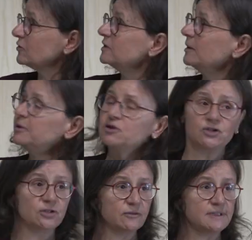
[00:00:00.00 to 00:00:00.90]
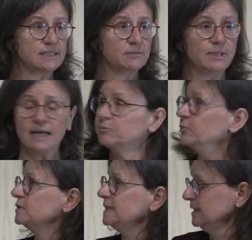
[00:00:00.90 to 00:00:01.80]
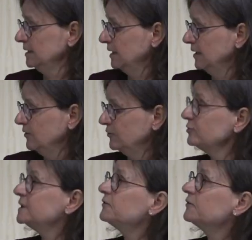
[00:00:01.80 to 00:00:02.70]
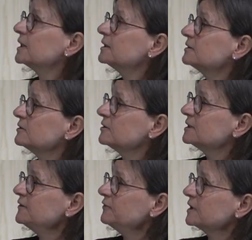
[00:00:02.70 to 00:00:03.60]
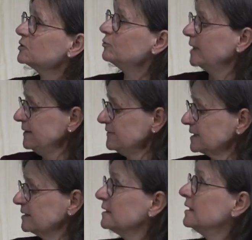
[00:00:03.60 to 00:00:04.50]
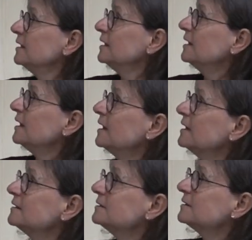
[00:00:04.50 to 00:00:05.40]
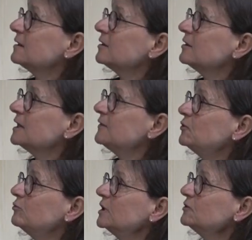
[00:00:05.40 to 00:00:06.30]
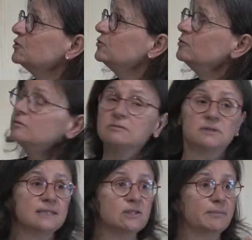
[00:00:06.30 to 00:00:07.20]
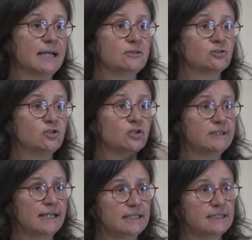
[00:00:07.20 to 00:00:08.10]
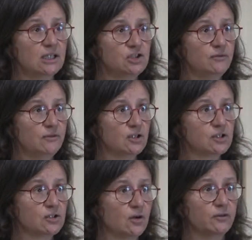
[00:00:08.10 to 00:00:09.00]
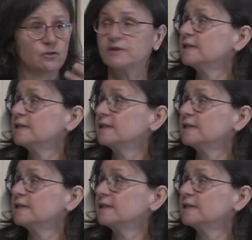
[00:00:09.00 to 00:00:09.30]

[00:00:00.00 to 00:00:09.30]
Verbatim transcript: the temperature of this black body through different, uh, different waves. And uh, if you want to determine the total energy flux of your